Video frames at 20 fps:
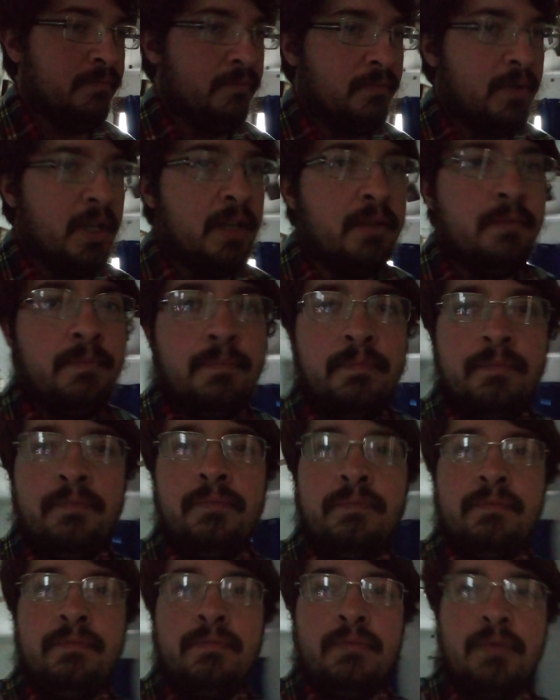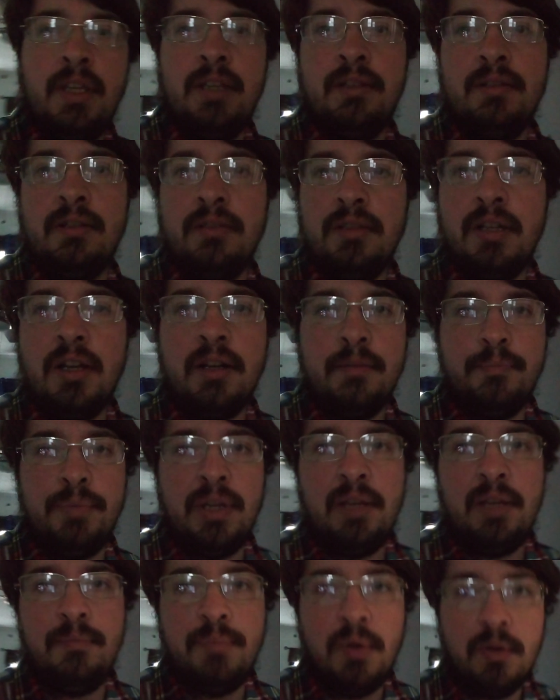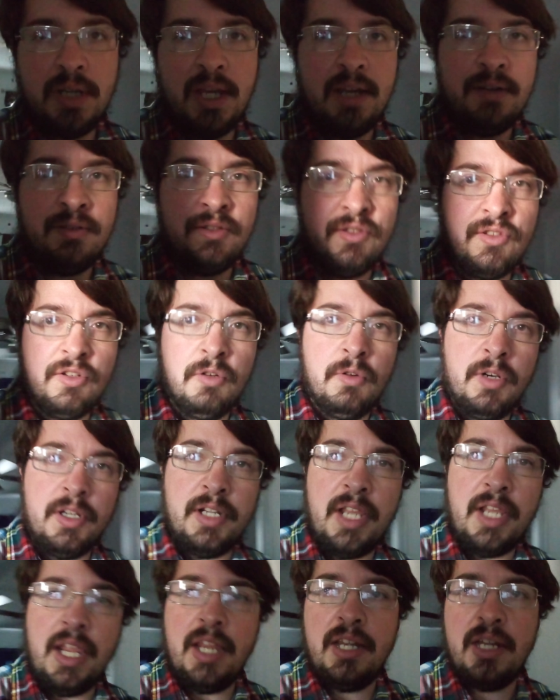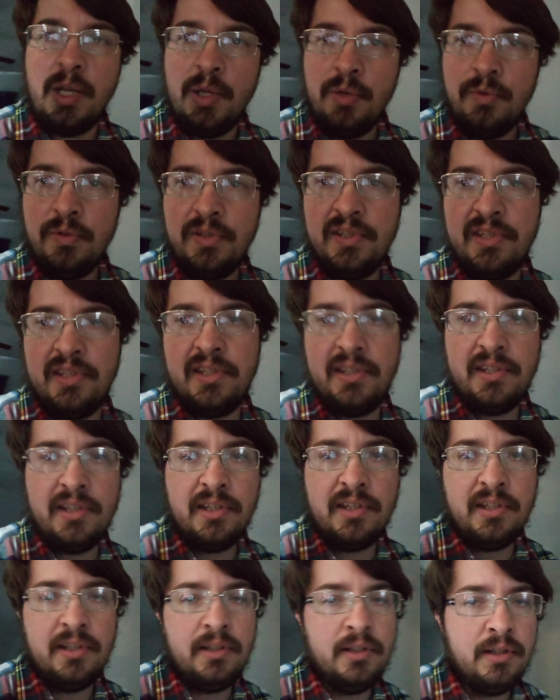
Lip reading: But there's a lot of people getting tornadoes